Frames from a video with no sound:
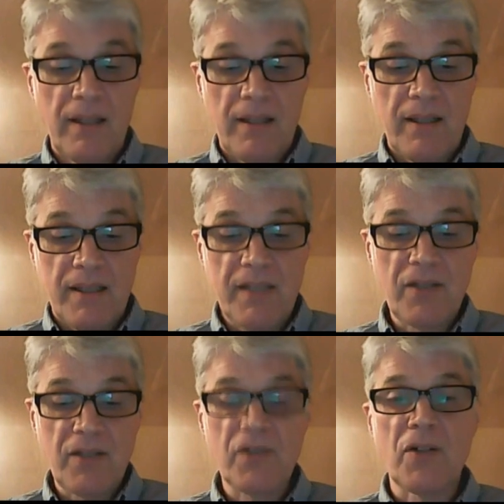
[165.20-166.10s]
Since the
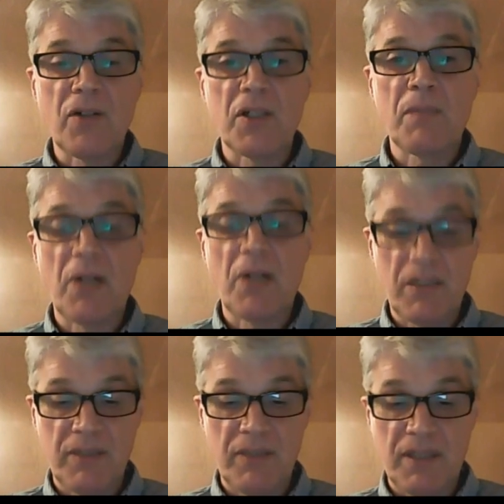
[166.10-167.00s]
new Scottish
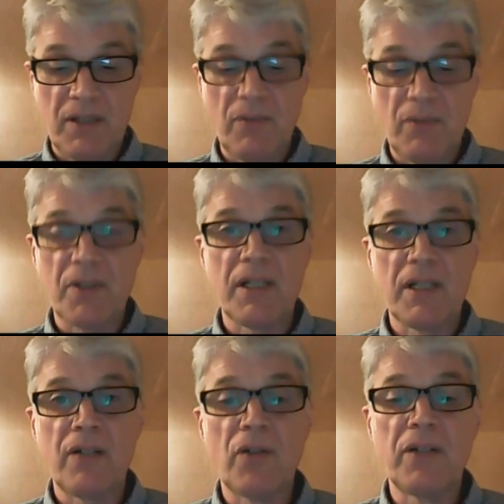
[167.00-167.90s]
Parliament was
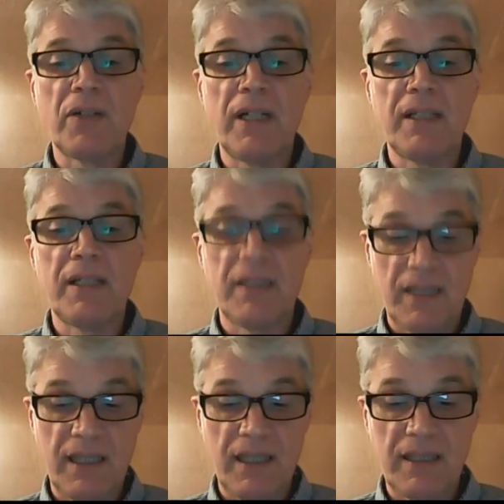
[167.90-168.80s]
inaugurated
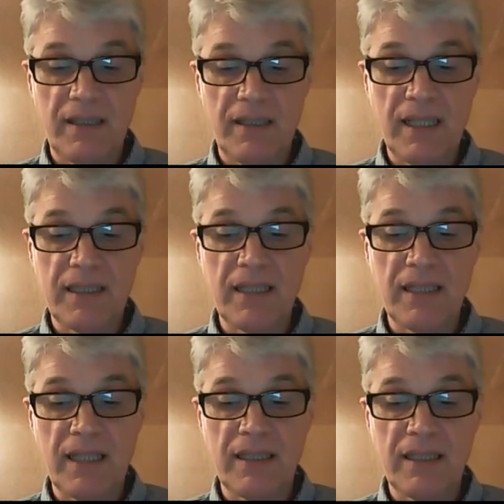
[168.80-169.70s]
in
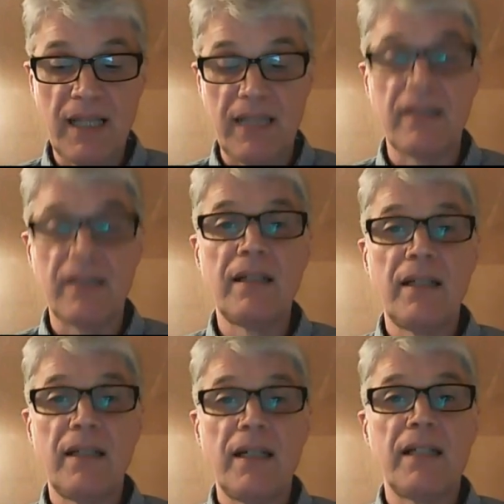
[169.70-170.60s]
1999,
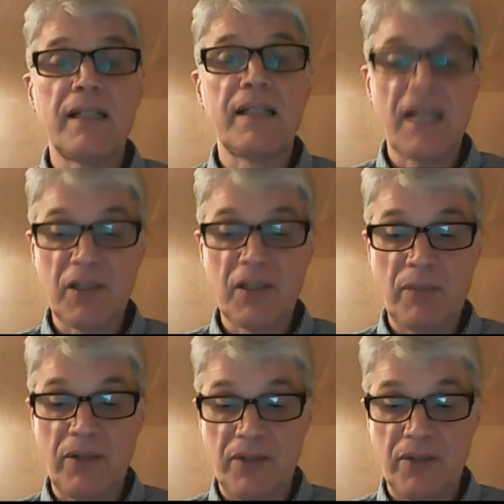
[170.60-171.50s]
it has had the
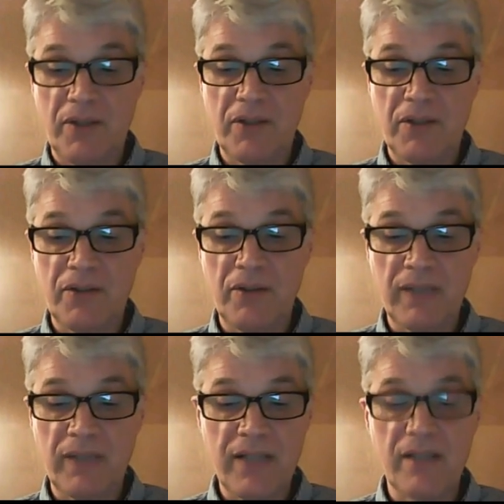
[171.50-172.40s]
power to
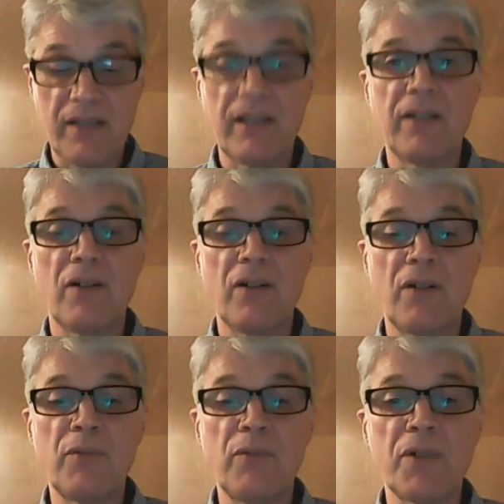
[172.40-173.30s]
legislate on
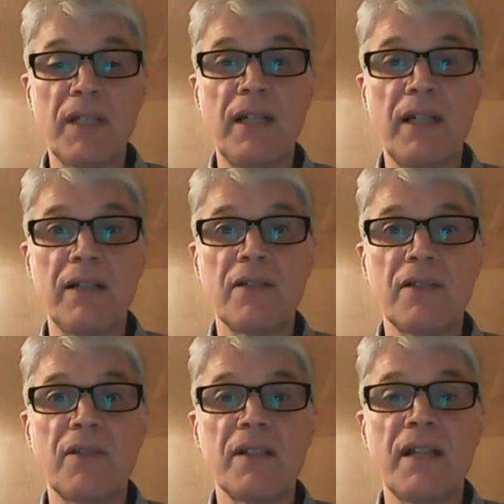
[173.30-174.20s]
most areas of
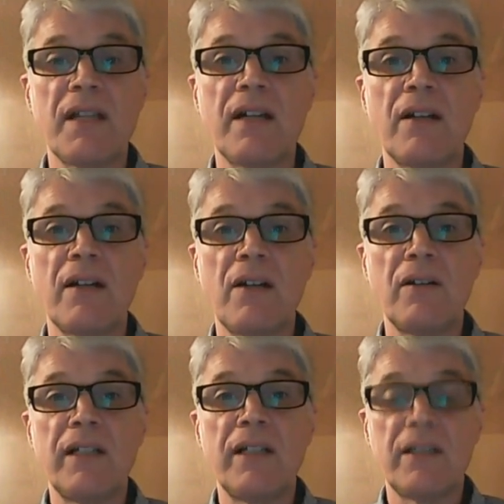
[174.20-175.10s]
concern
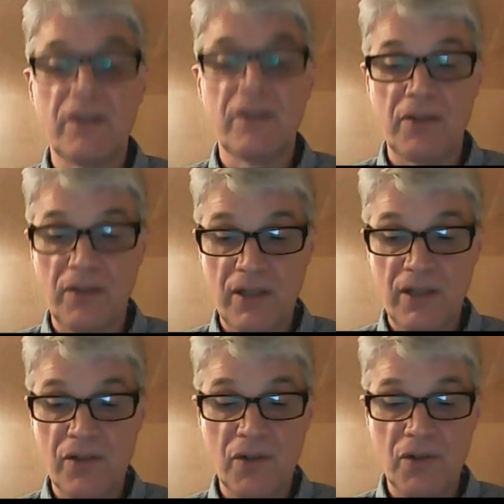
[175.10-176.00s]
relating to
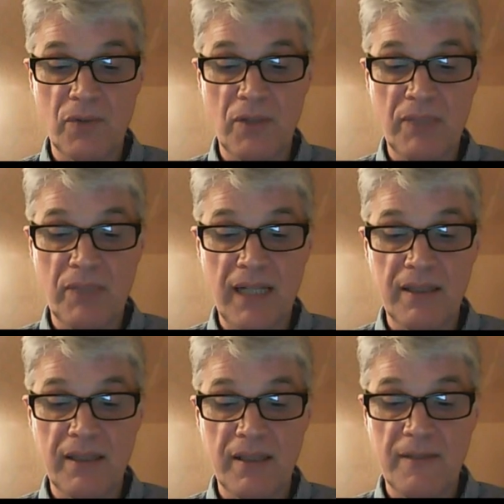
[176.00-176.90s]
social work
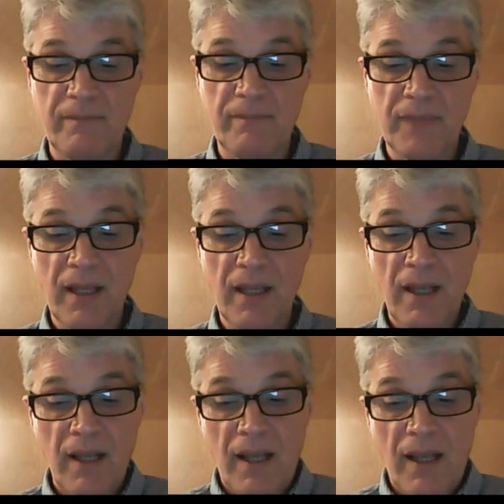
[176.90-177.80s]
practice,
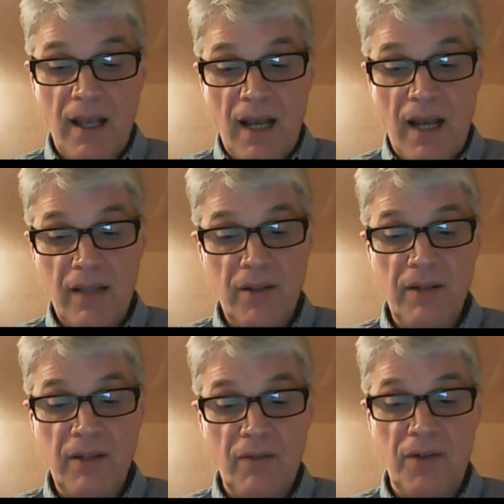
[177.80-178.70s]

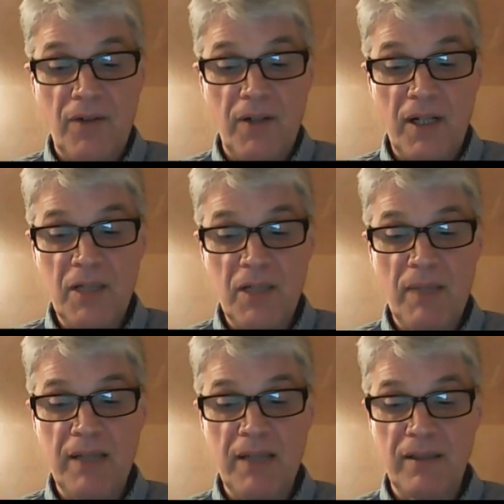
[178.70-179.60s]
allowing for
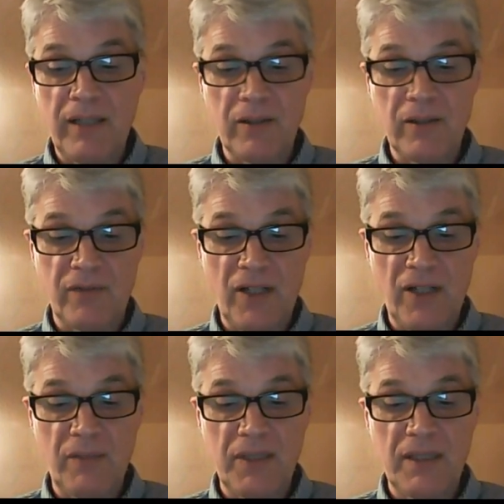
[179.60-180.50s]
independent legal
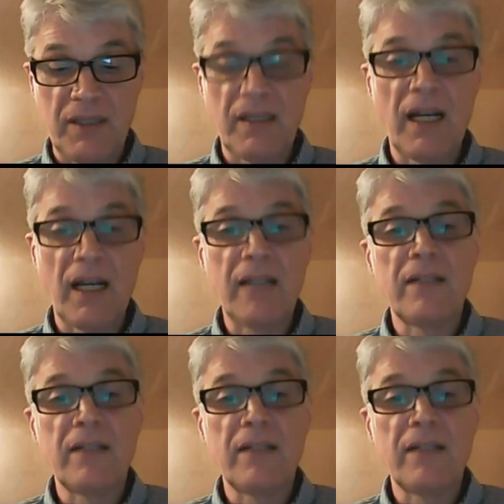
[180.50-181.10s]
development and